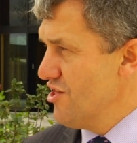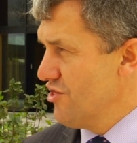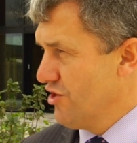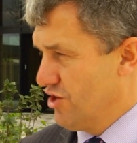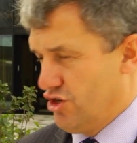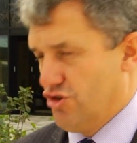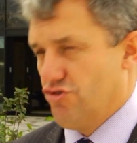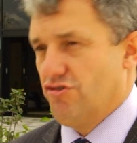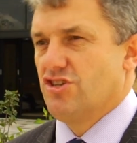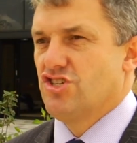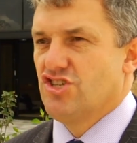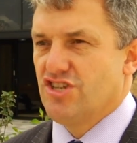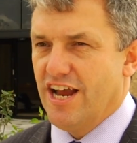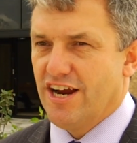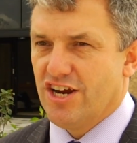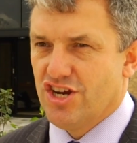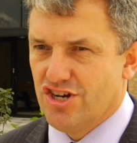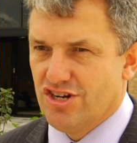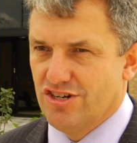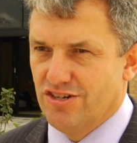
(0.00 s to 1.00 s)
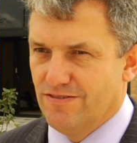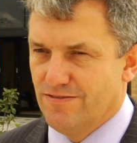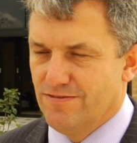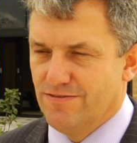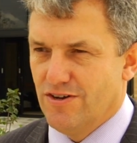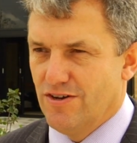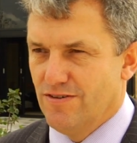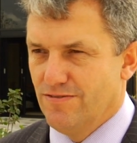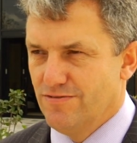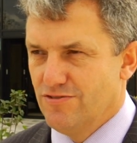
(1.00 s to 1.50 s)
the cross section of,
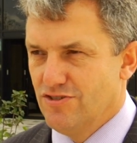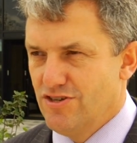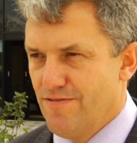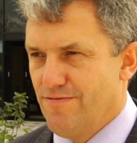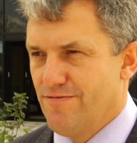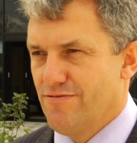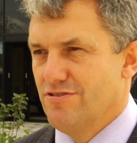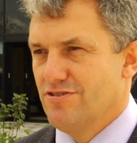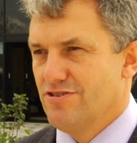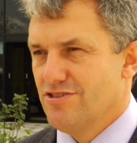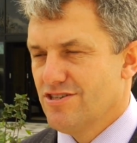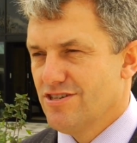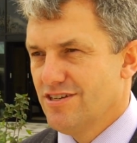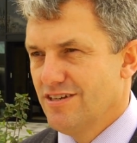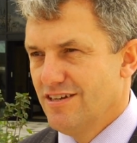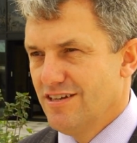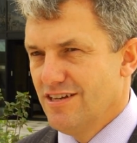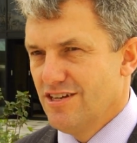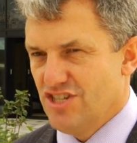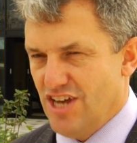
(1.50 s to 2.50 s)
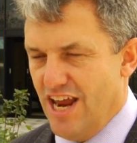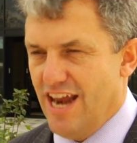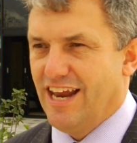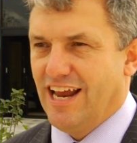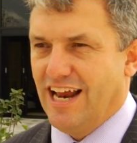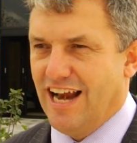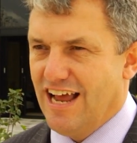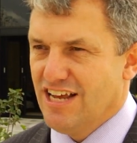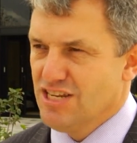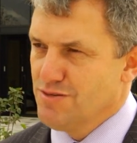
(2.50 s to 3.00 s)
of different
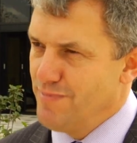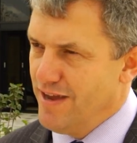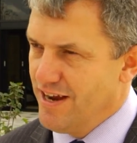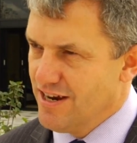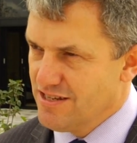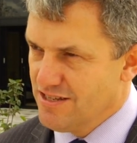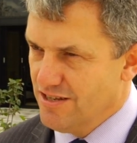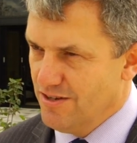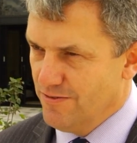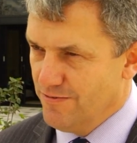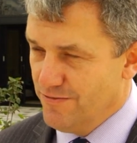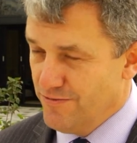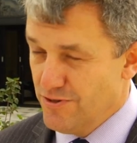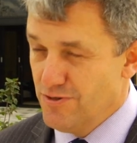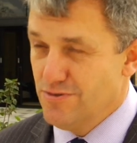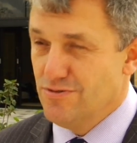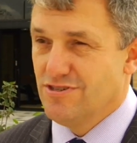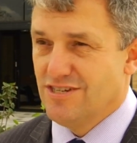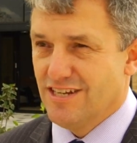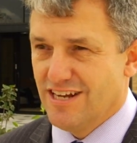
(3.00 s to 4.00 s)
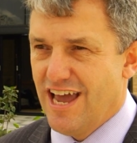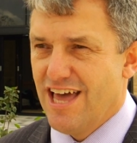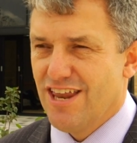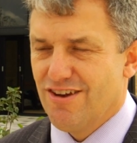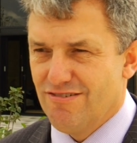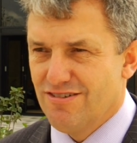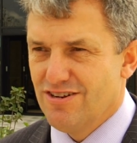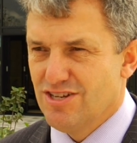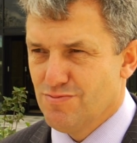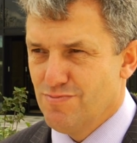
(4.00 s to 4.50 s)
technical aspects that are fused
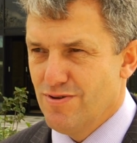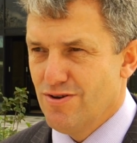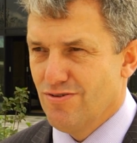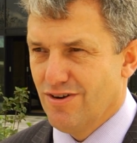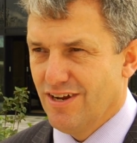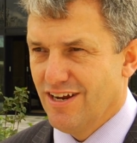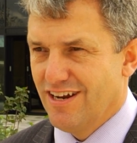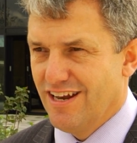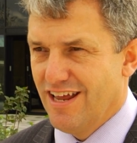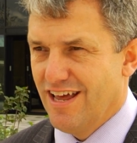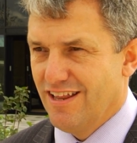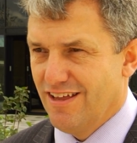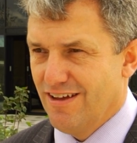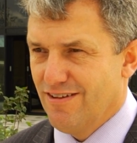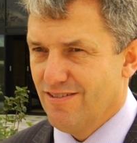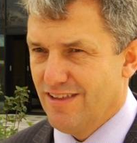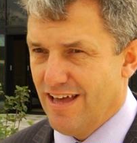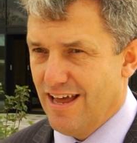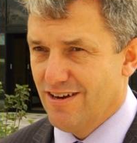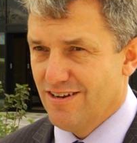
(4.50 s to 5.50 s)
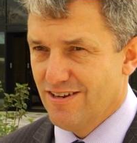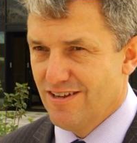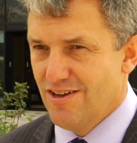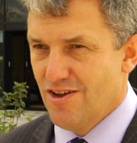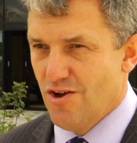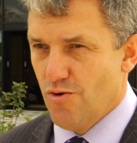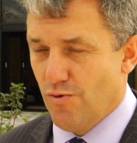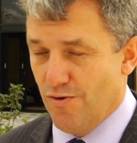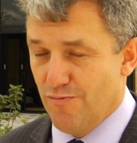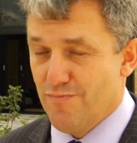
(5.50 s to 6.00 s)
together in this building and that, that, that
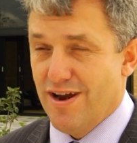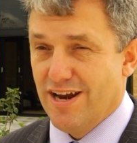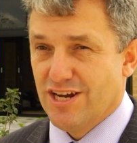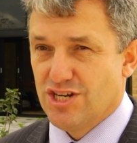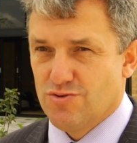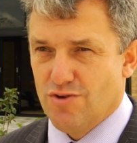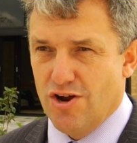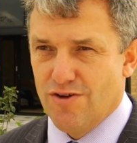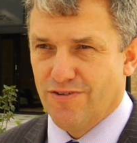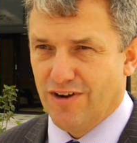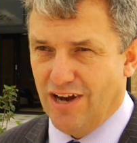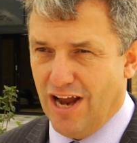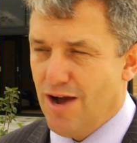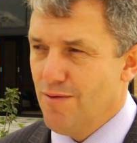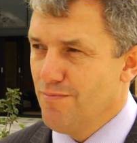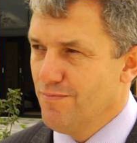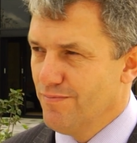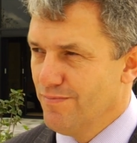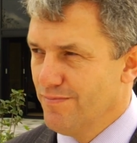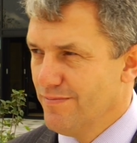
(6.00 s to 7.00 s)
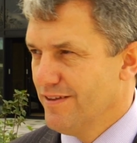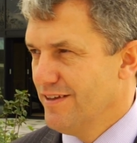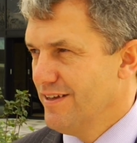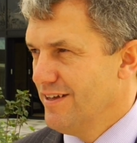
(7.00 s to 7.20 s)
we've managed to overcome